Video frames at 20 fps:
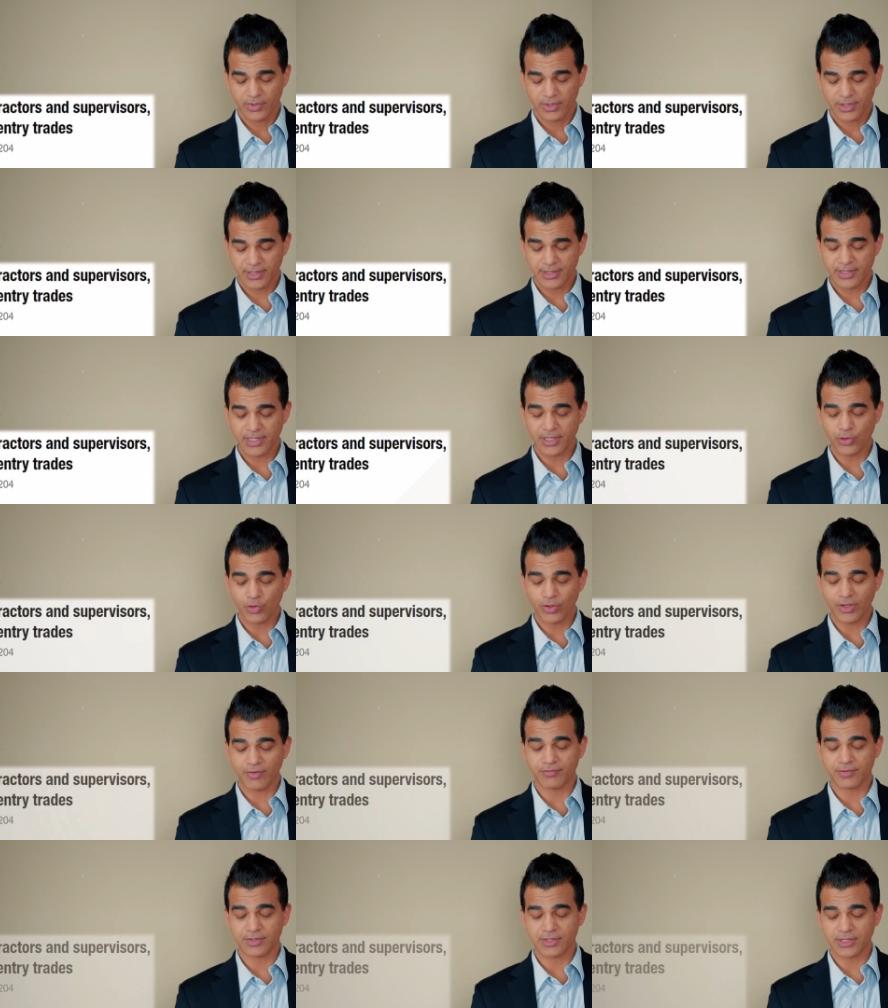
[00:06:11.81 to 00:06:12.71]
And then you
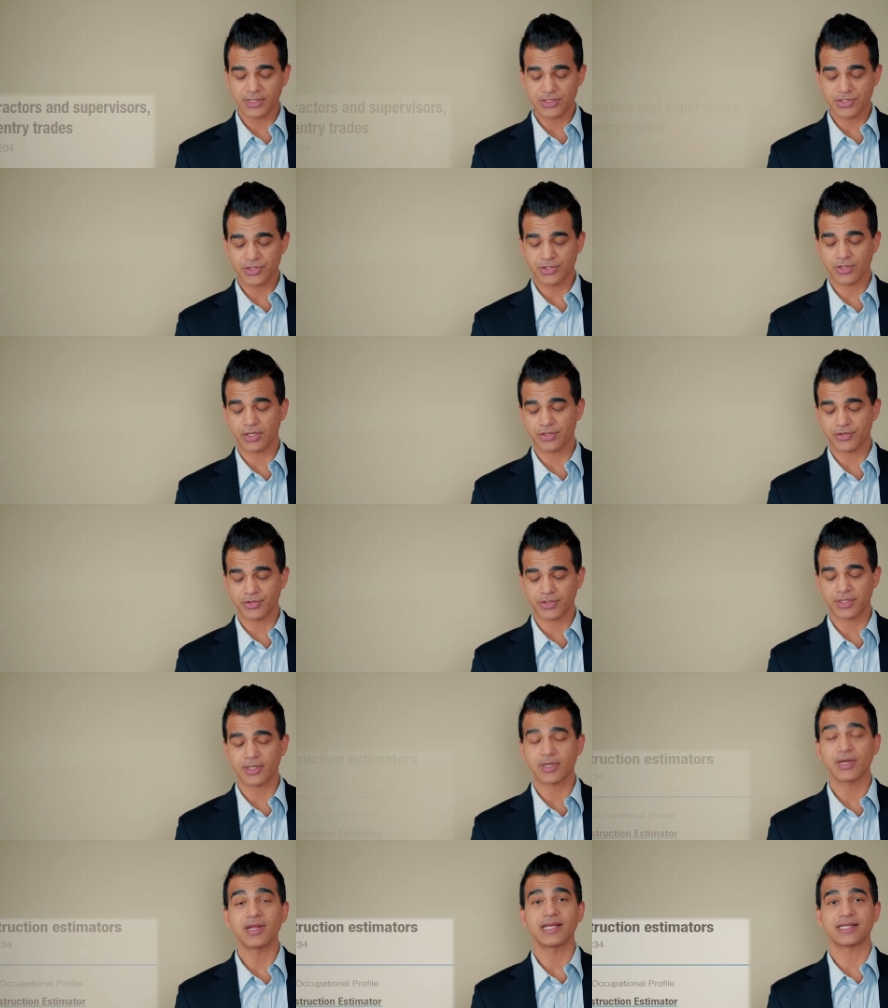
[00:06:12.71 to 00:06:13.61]
have
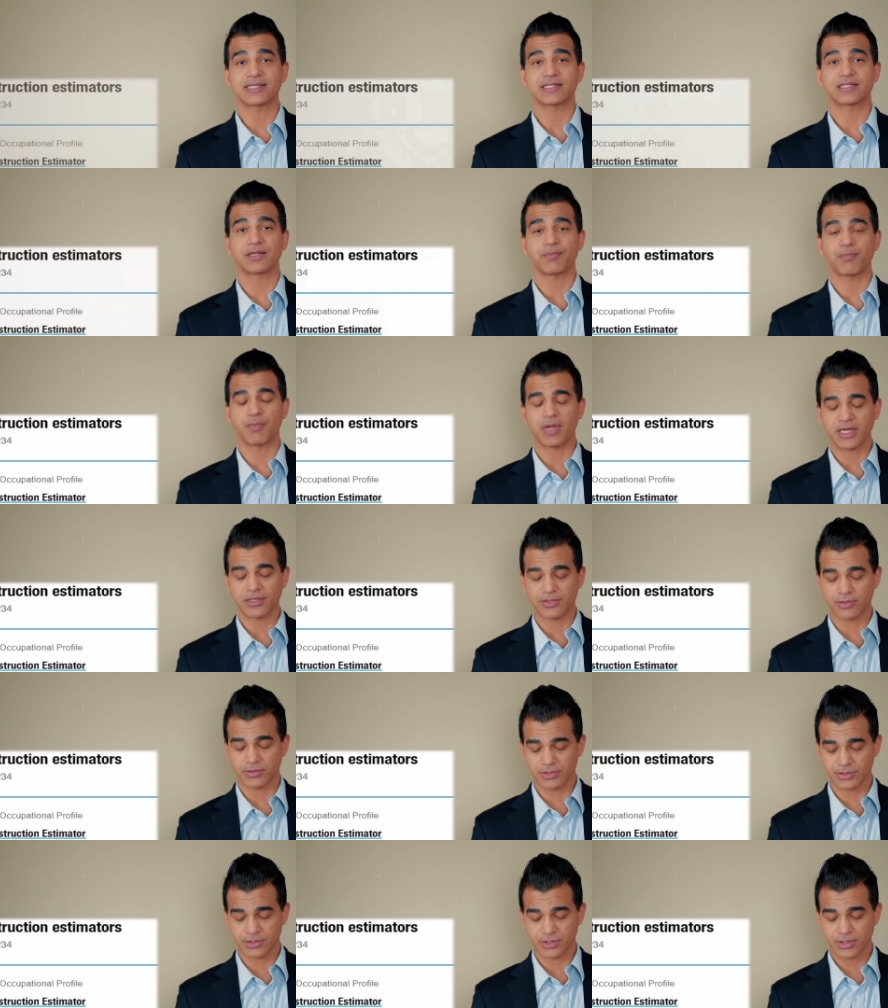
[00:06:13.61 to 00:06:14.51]
construction
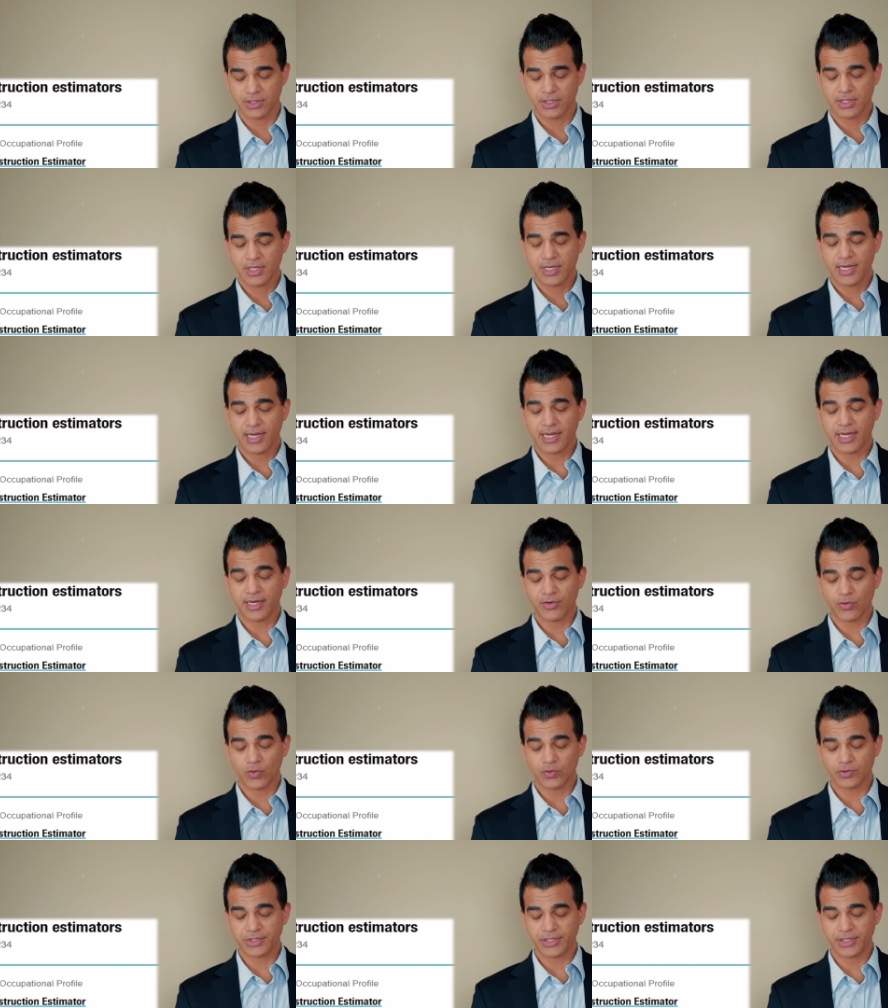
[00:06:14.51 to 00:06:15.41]
estimators, N
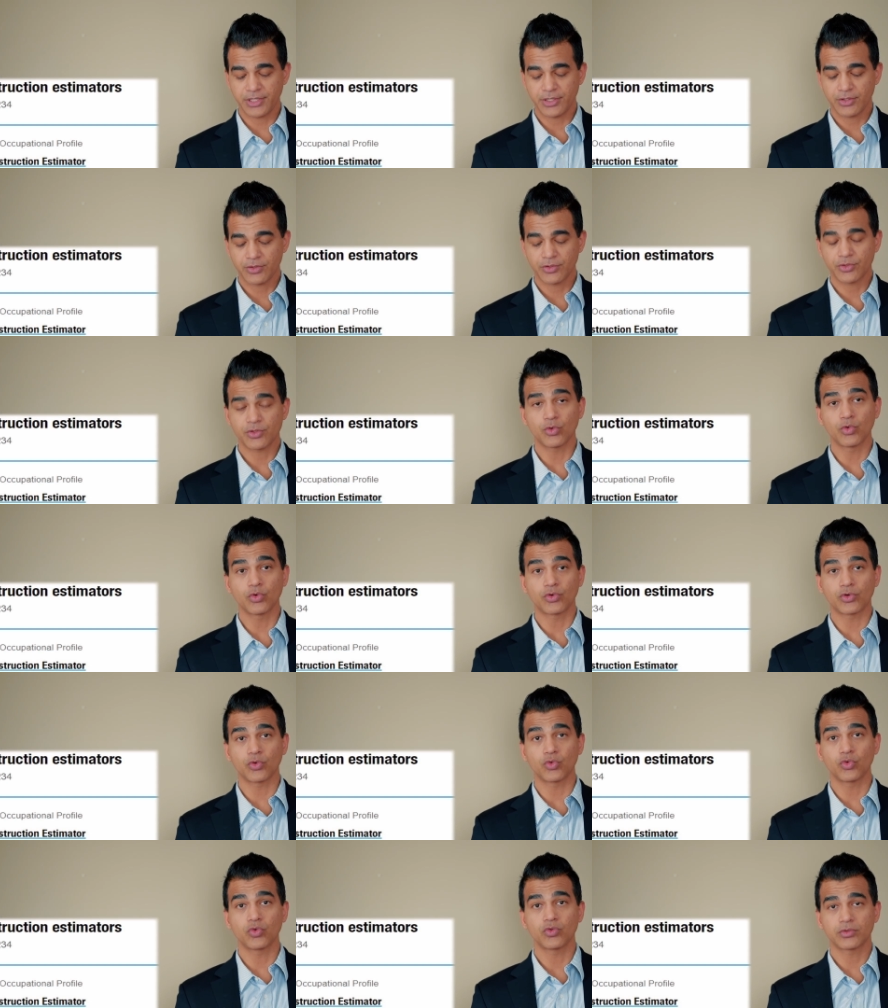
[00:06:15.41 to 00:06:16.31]
O C two
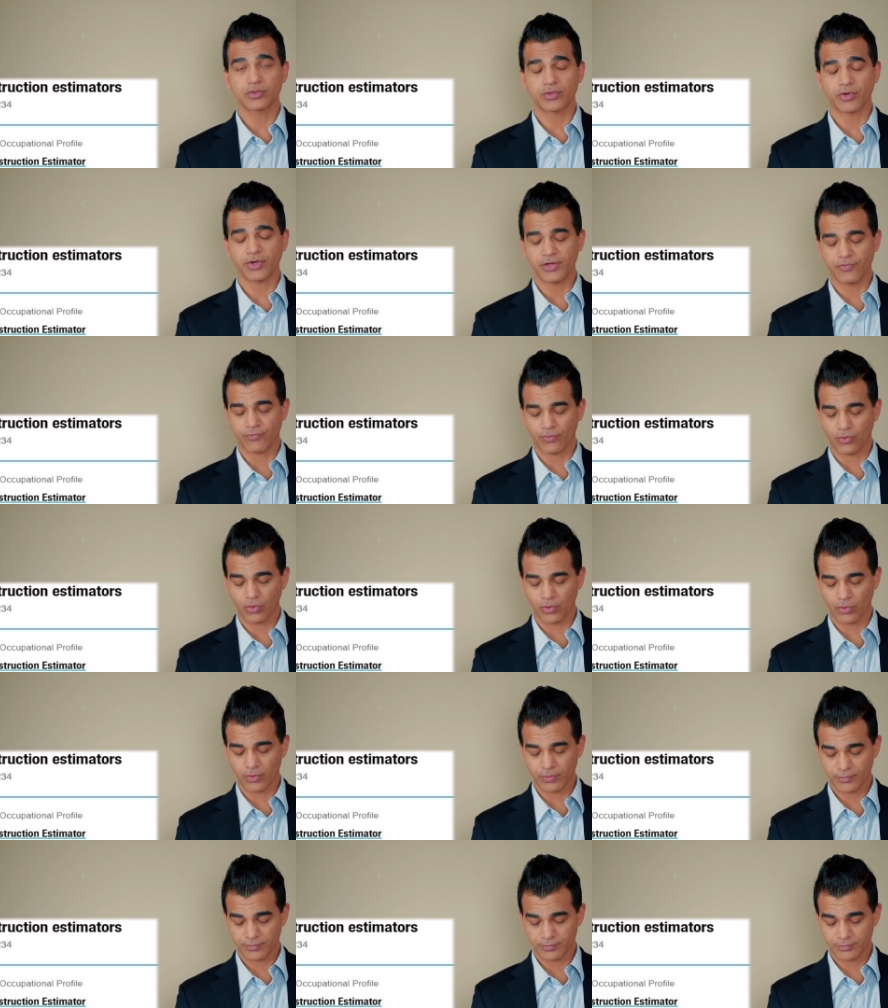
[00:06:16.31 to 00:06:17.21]
two three
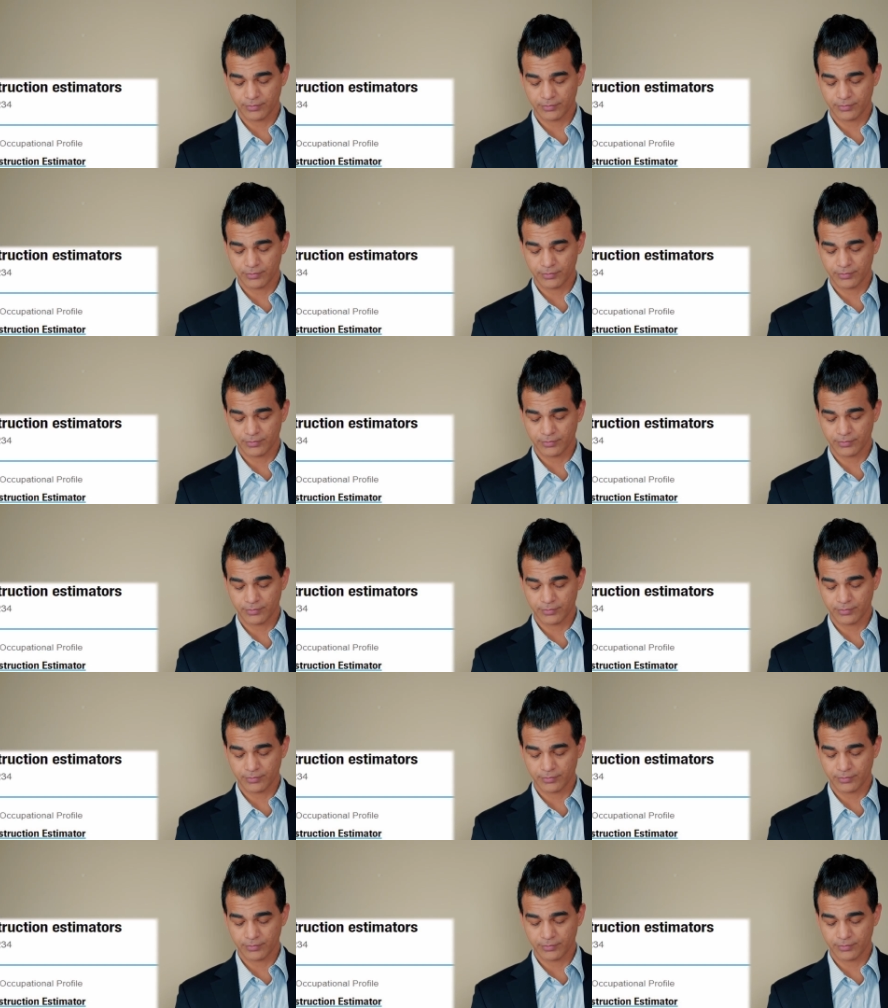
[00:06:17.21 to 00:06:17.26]
four.